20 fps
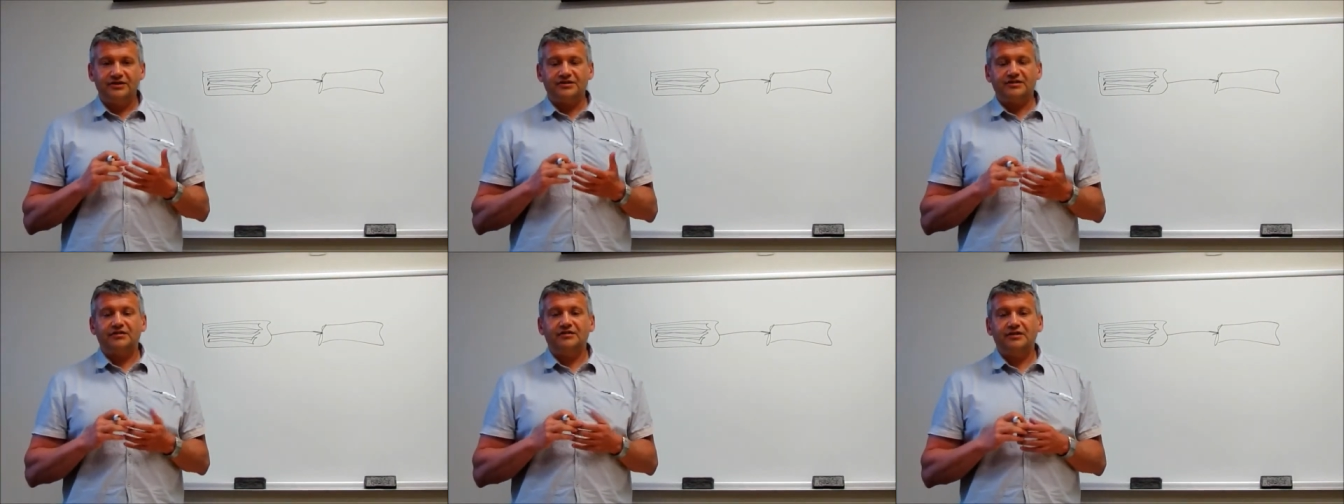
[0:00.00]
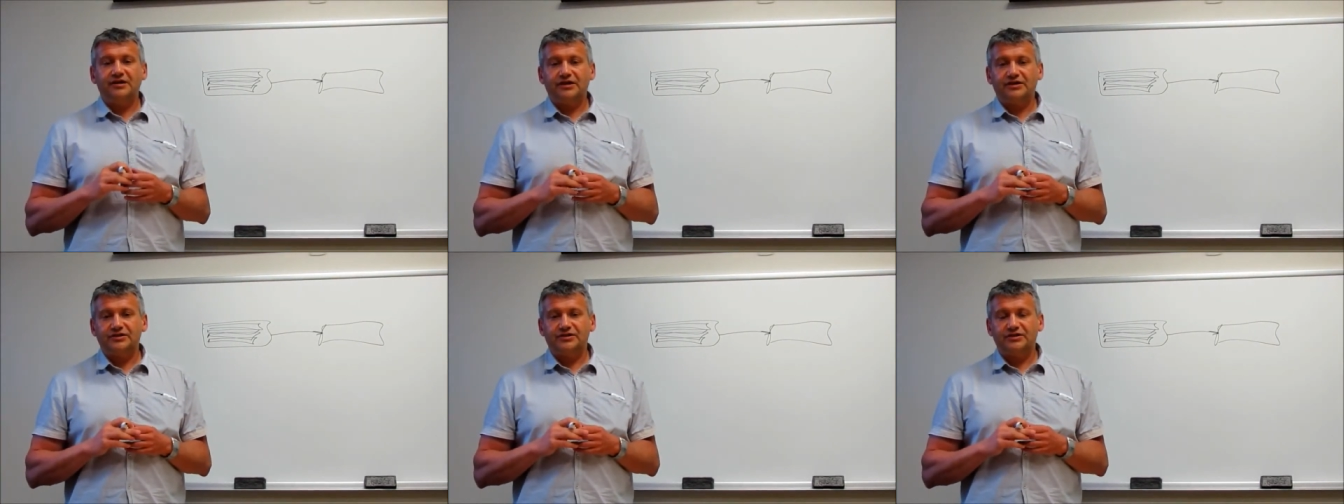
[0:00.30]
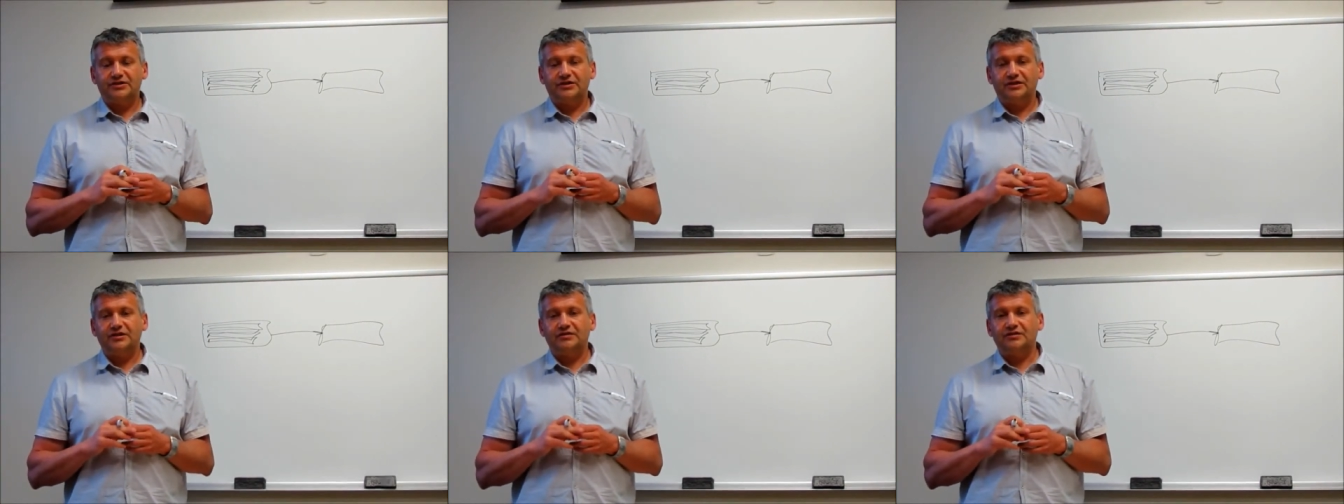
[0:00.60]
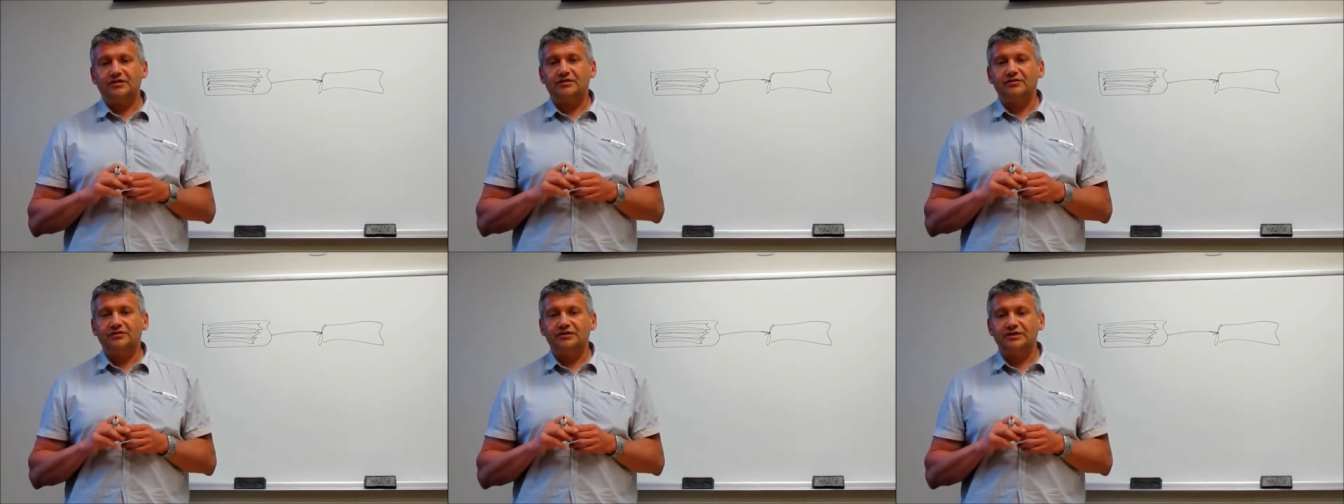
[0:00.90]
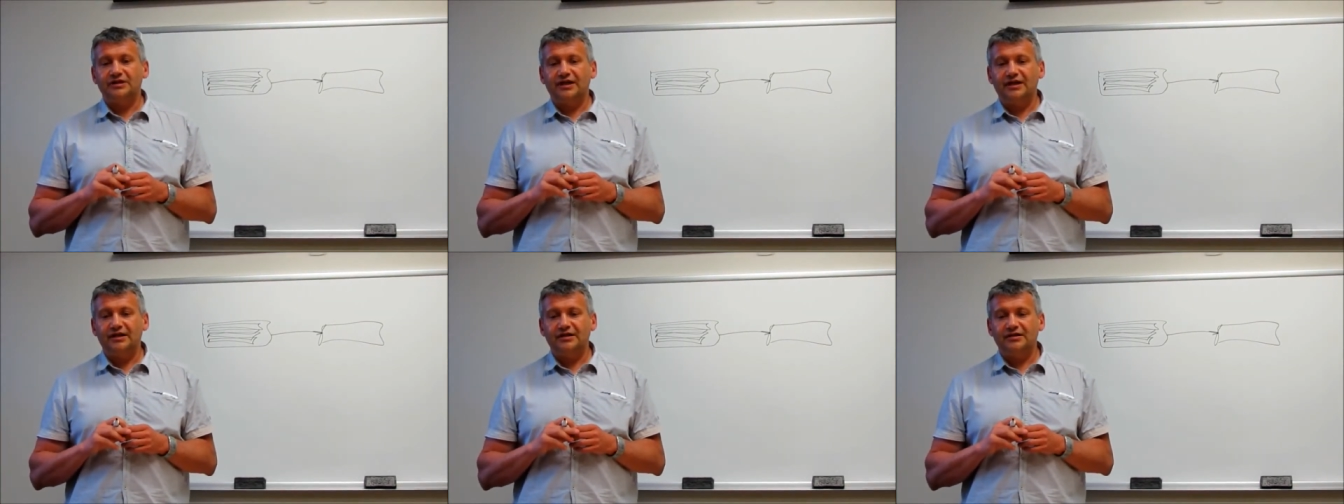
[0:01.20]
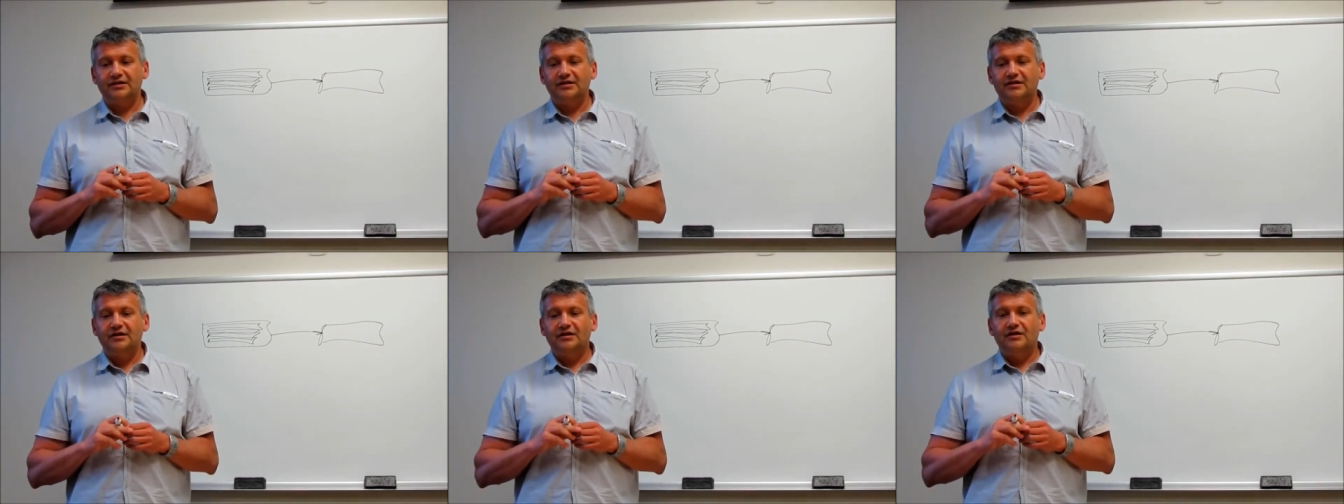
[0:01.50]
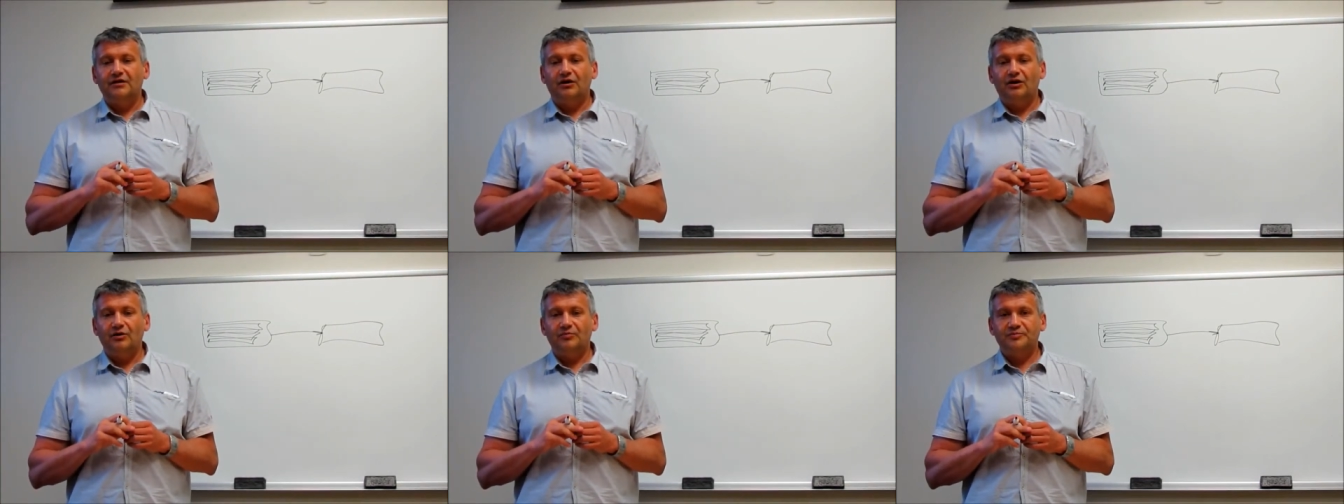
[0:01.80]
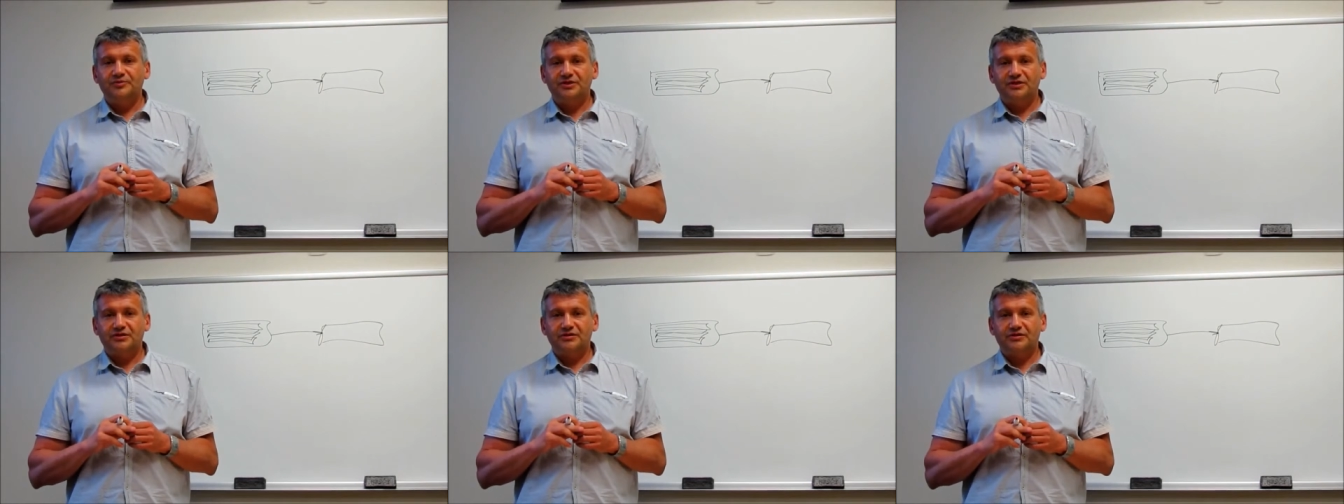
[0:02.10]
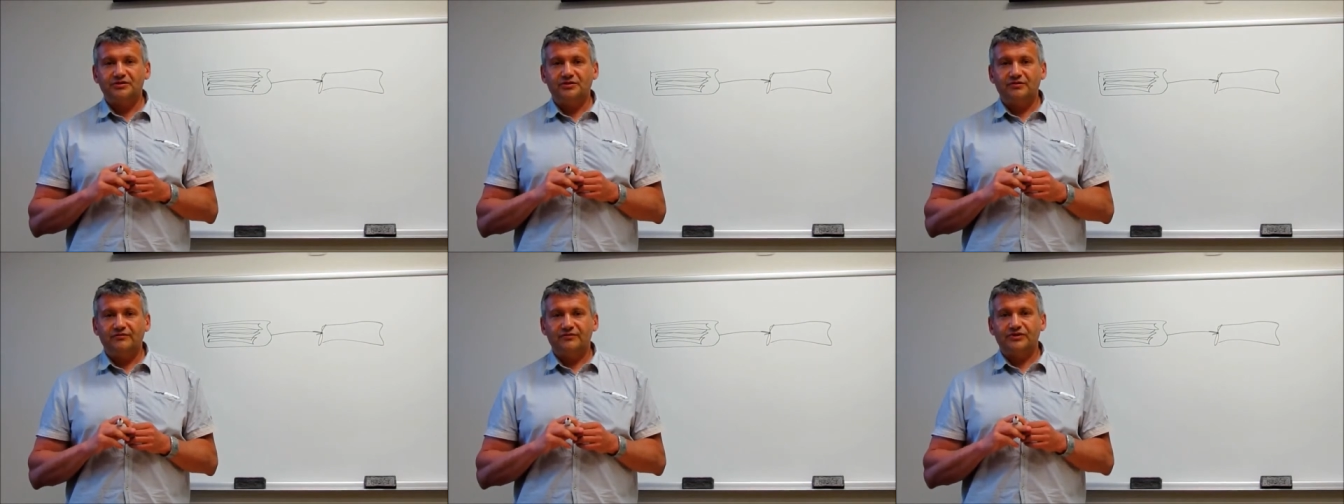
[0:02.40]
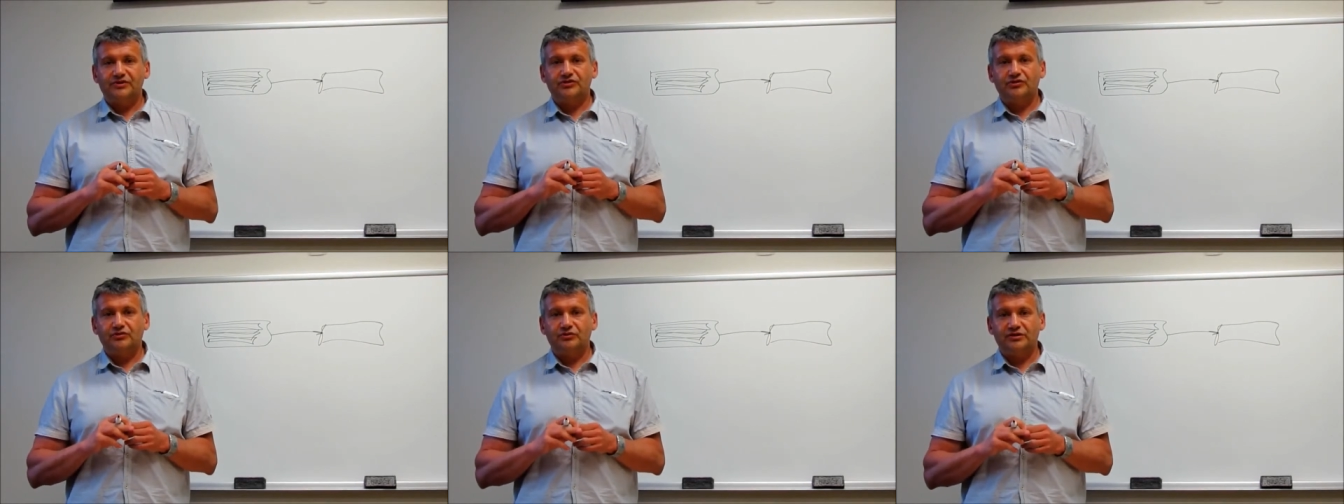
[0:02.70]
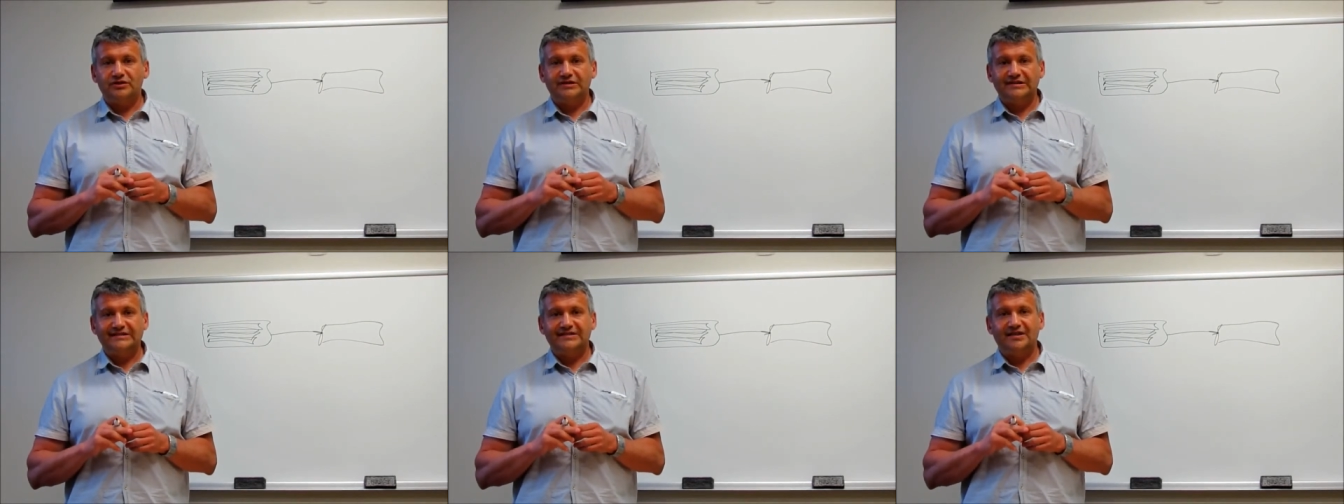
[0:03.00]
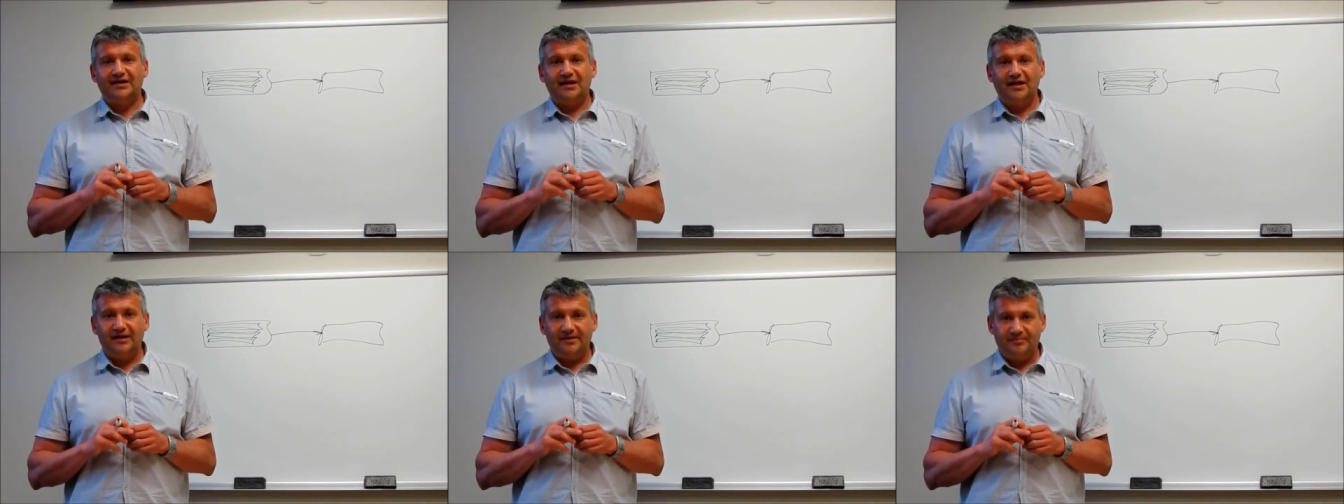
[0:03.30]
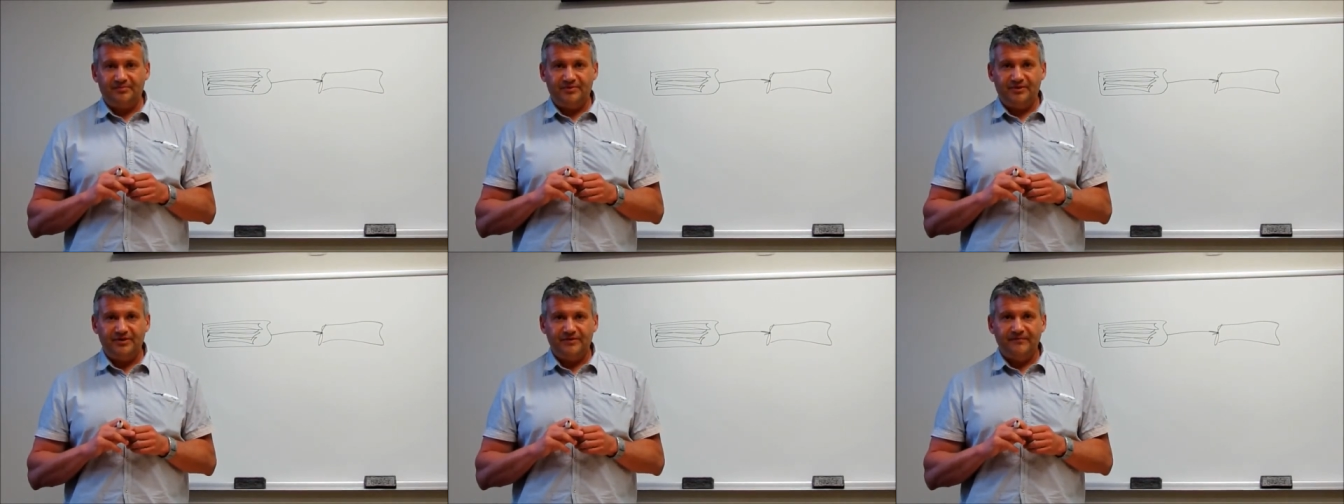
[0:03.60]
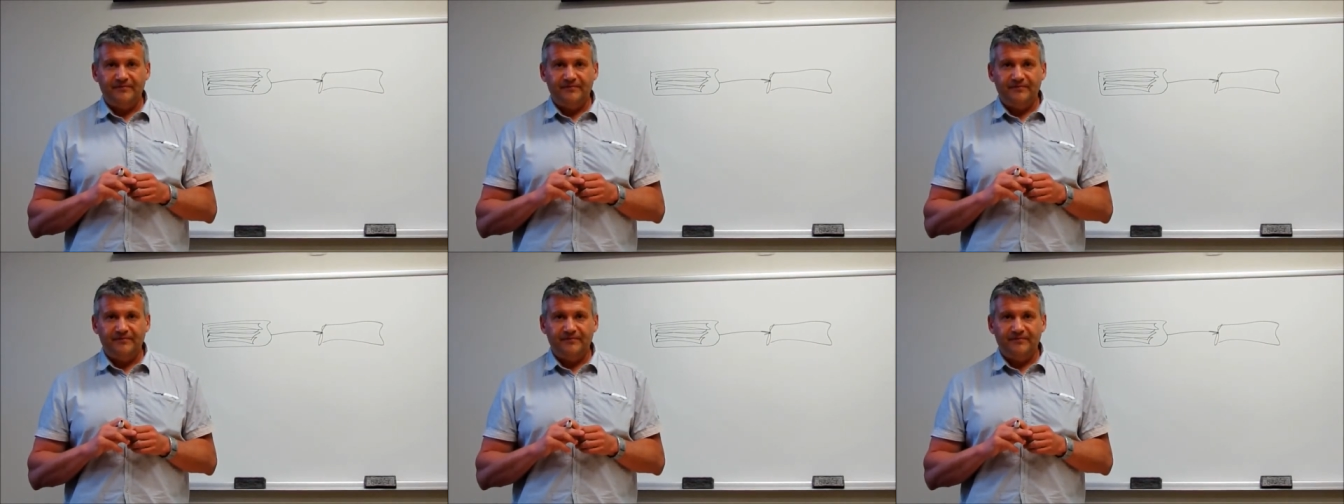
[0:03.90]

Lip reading: collection can contain objects of a certain type.